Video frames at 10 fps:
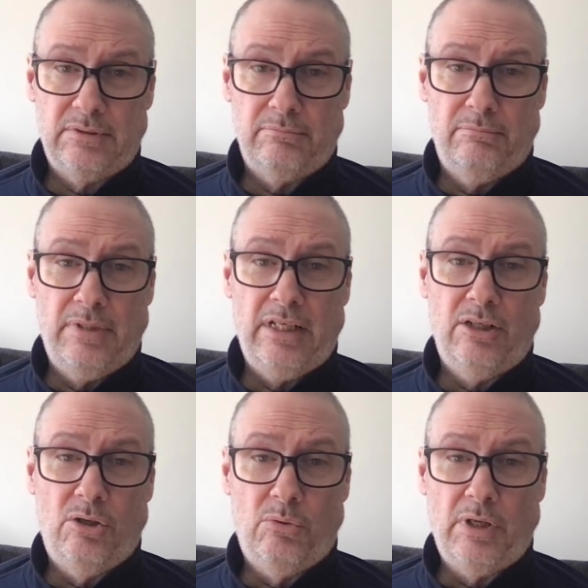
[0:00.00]
may
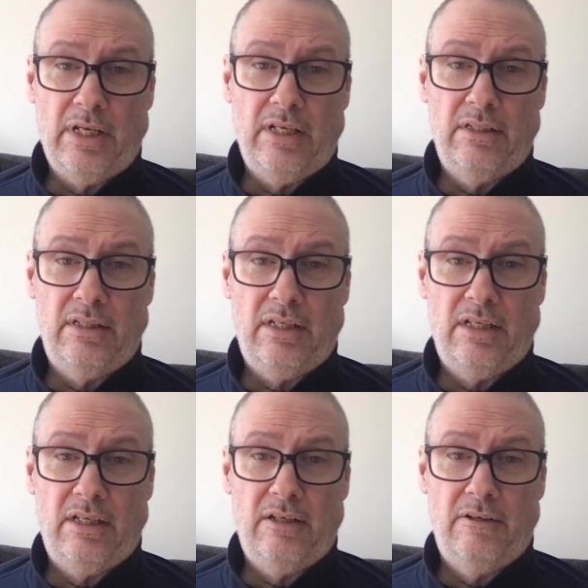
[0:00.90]
go hand in
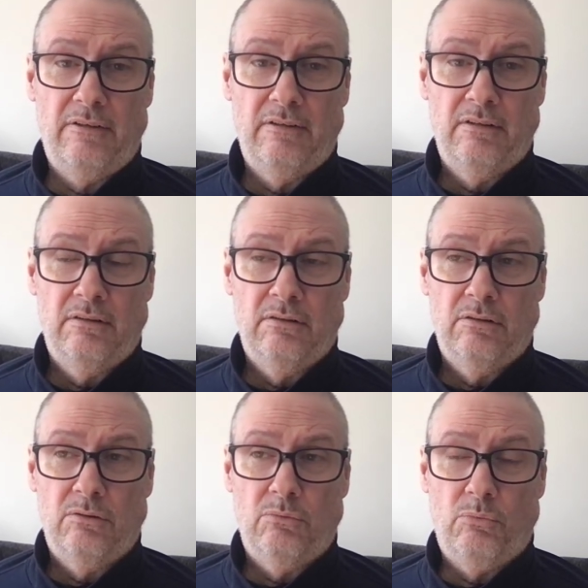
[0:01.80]
hand
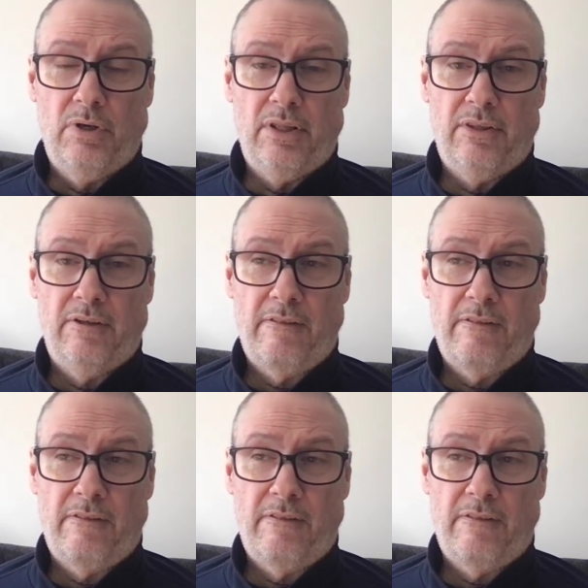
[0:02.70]
with